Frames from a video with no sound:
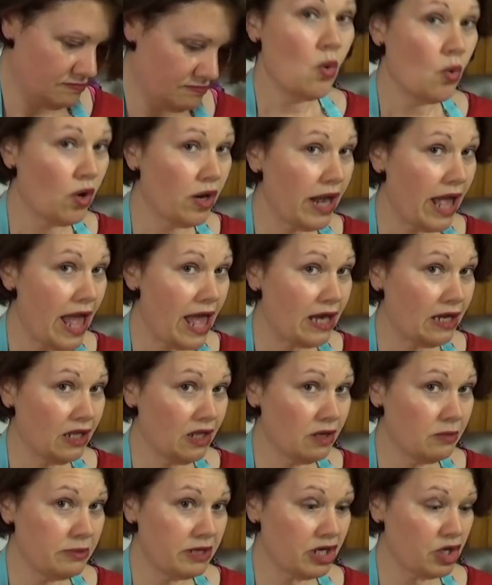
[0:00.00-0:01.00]
We're going to add a
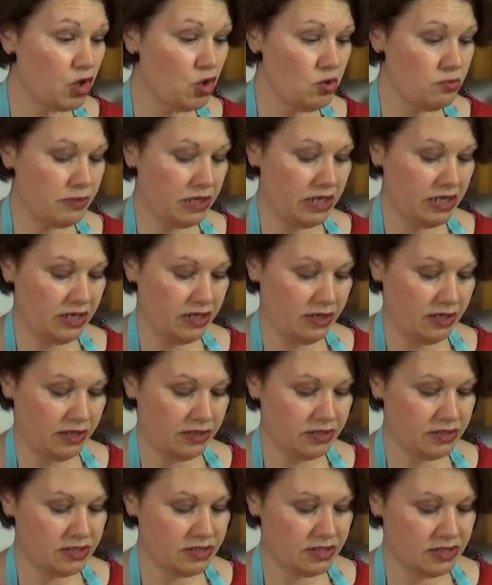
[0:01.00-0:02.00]
little bit of cumin in
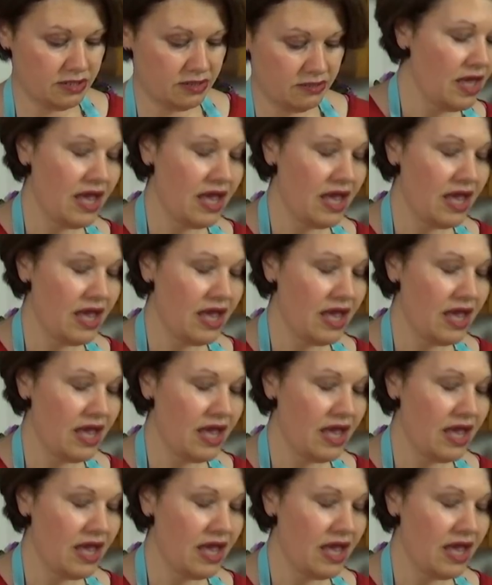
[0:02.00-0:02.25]
this.